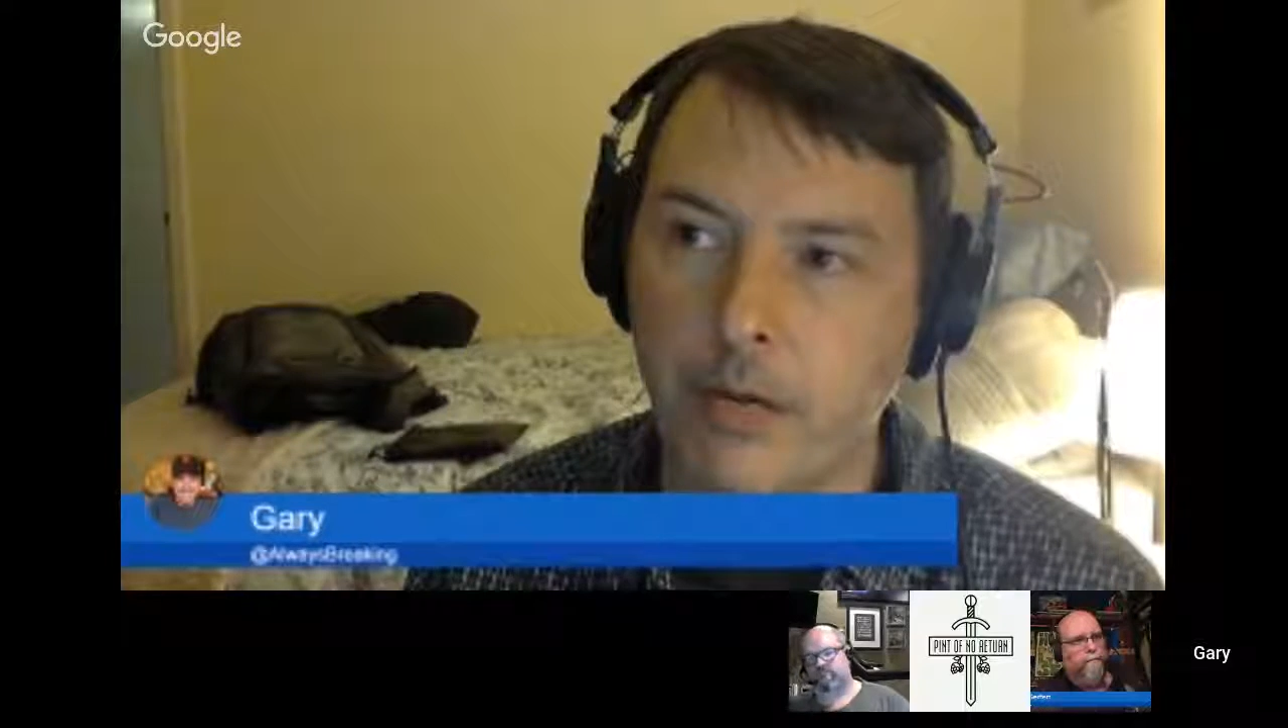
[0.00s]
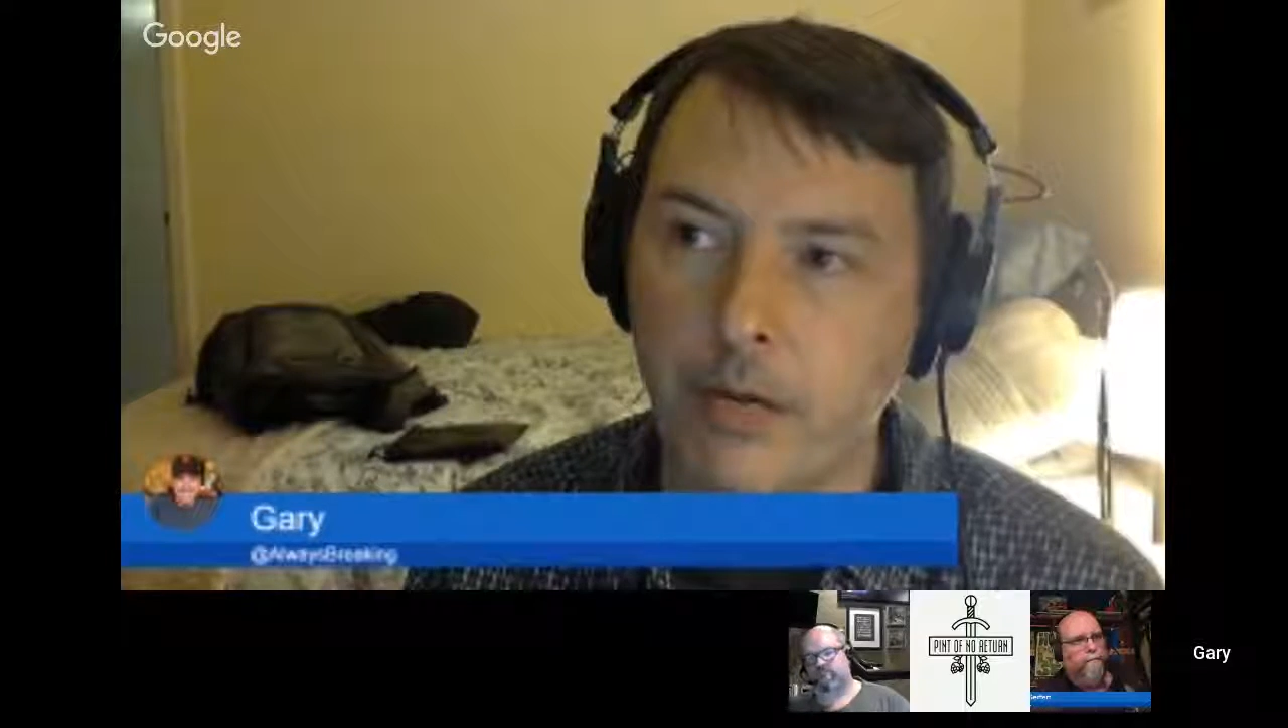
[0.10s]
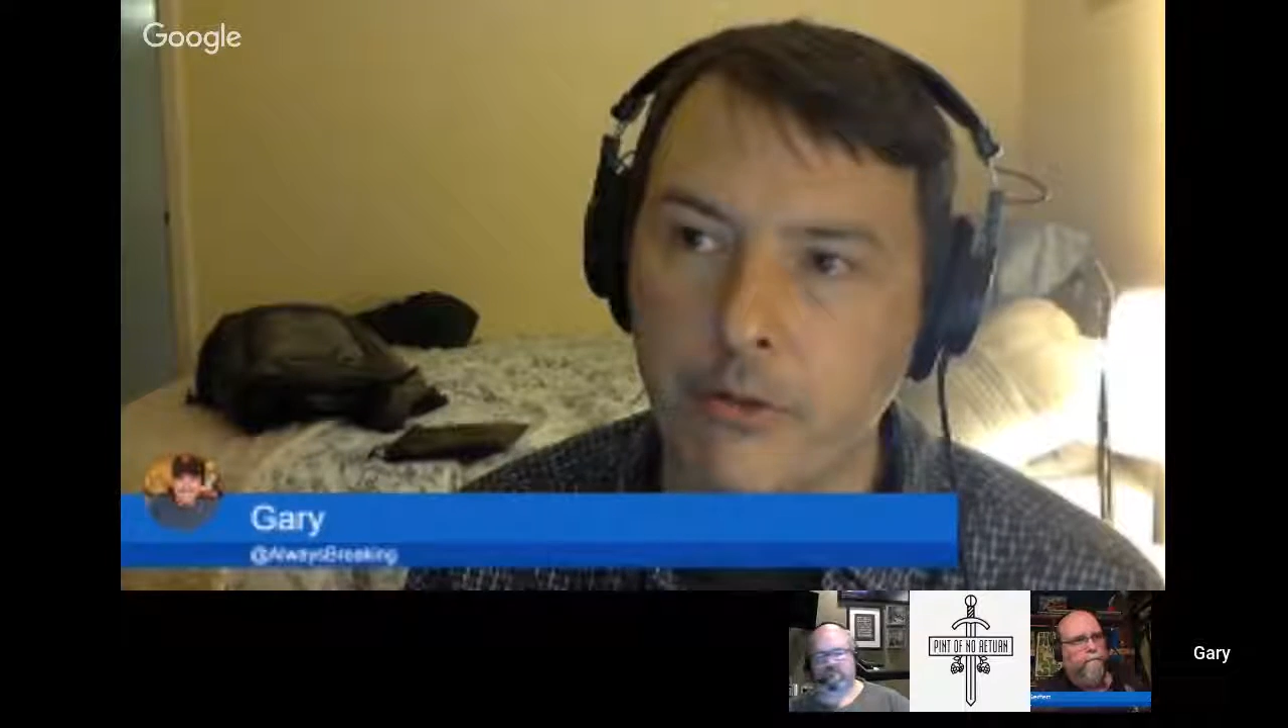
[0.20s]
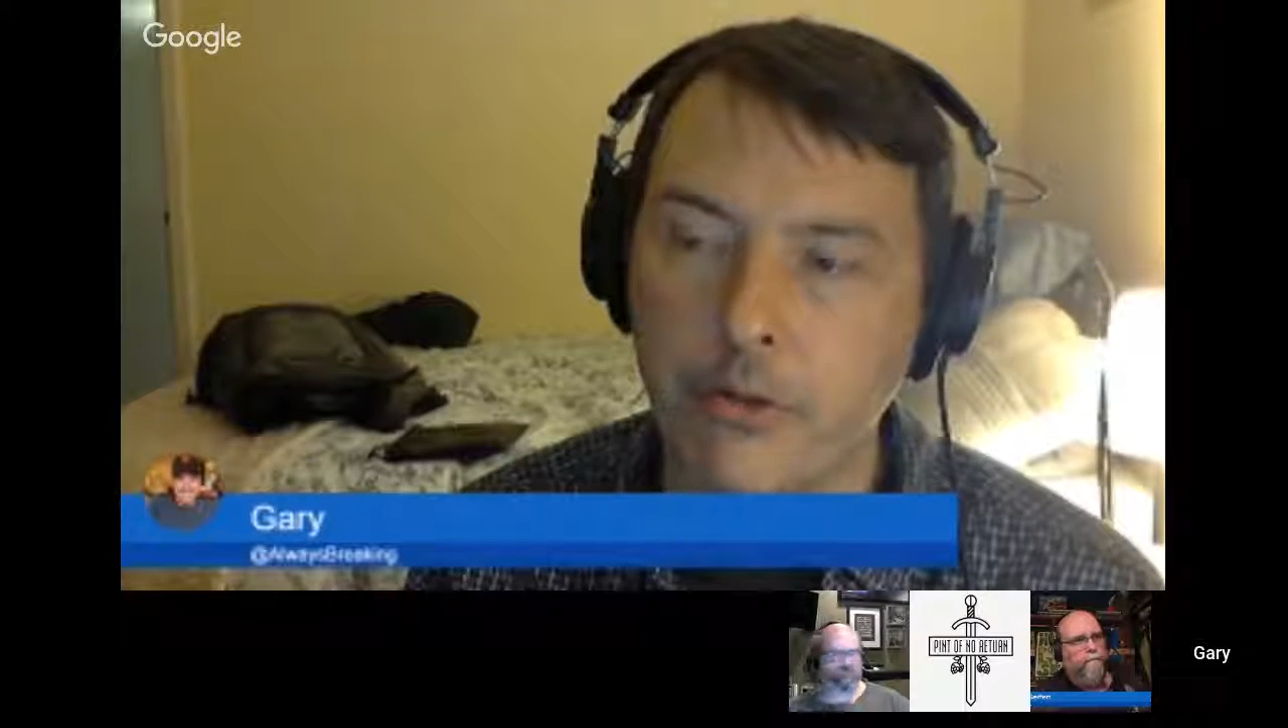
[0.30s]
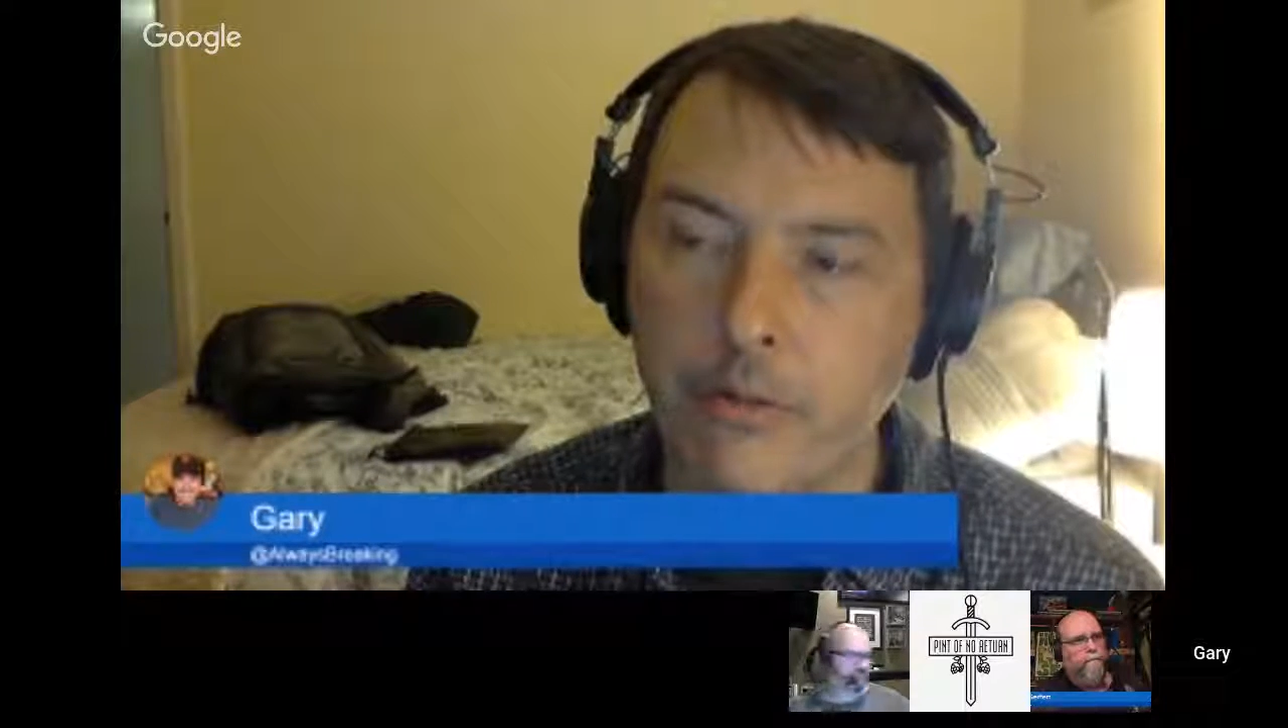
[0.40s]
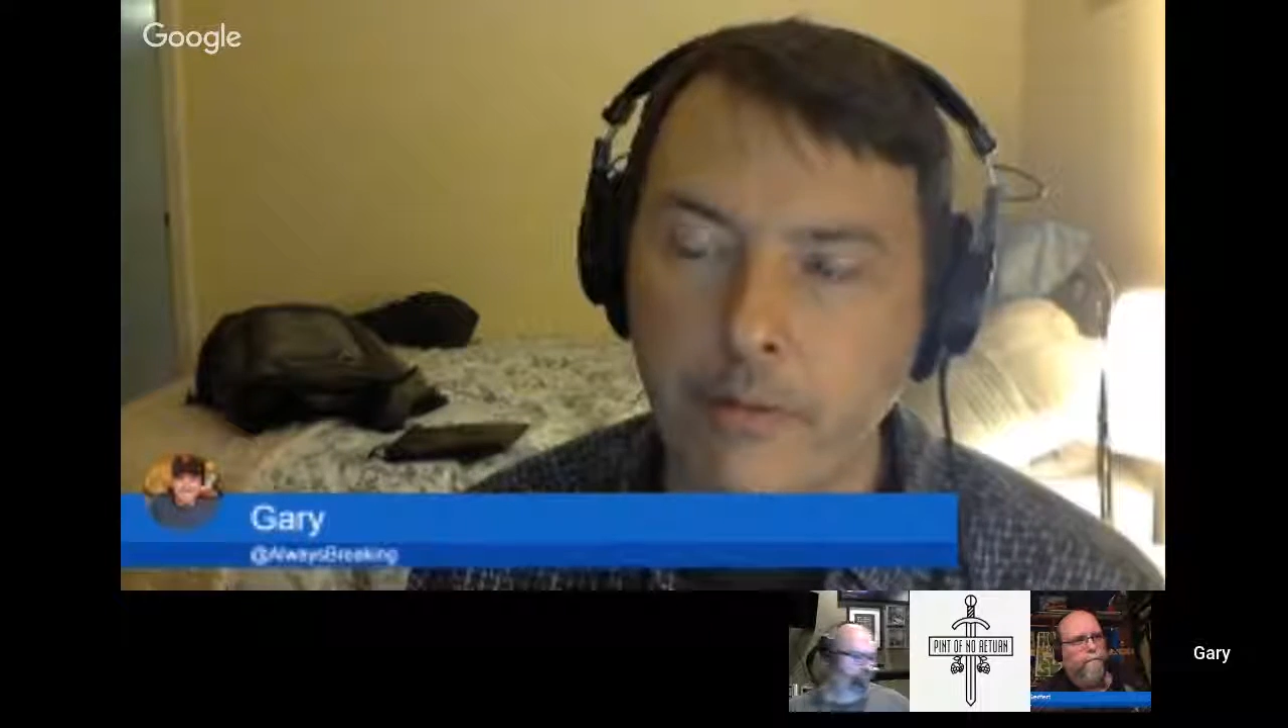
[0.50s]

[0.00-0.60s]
character